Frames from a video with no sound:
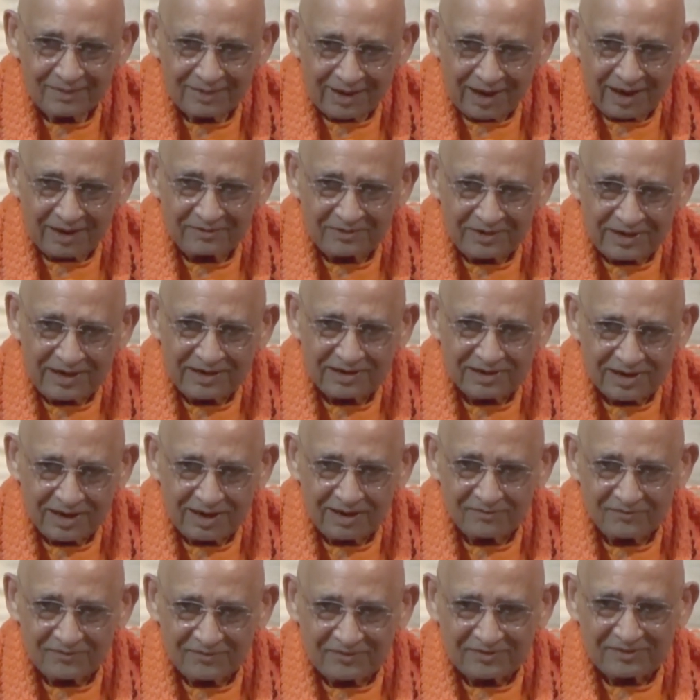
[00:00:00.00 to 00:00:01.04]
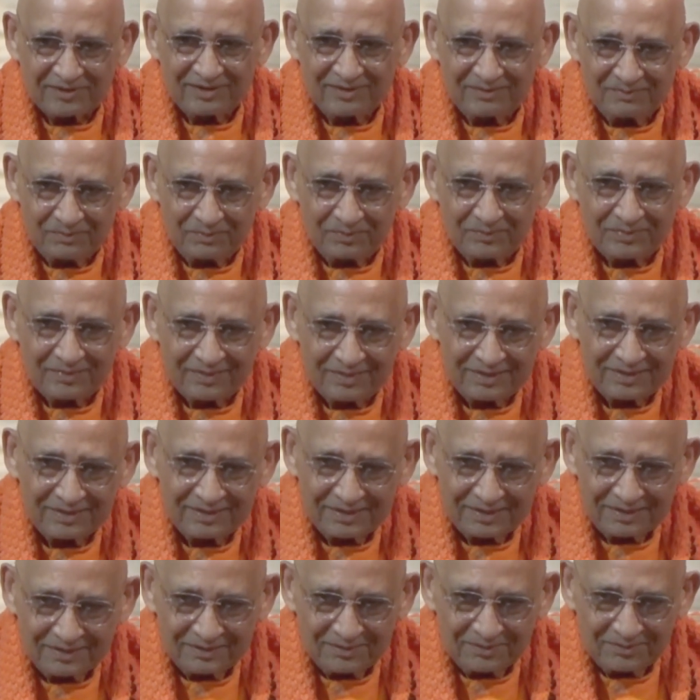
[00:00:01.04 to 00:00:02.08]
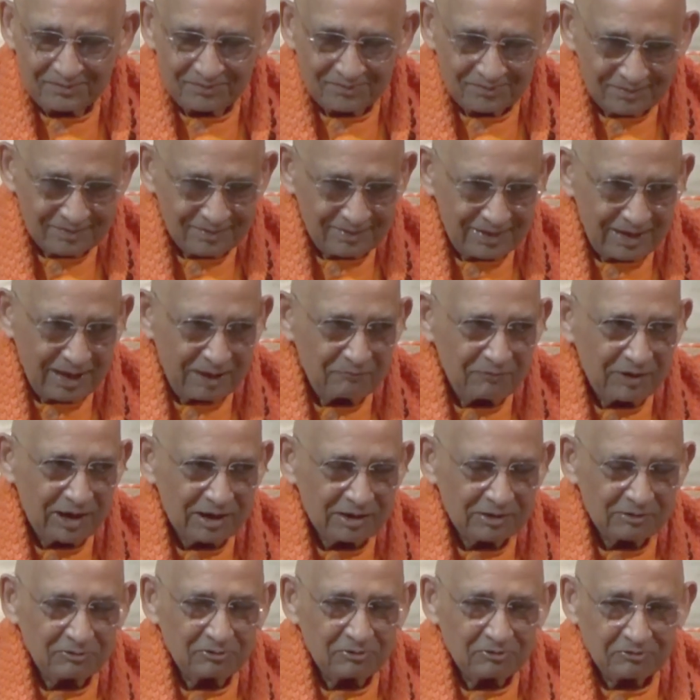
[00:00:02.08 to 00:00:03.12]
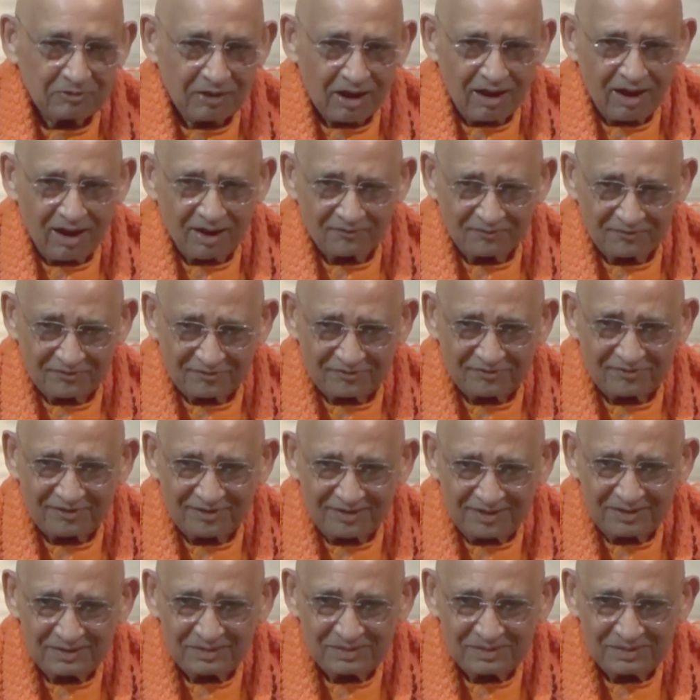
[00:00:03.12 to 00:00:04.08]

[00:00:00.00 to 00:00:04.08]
and teachings, they went into trance.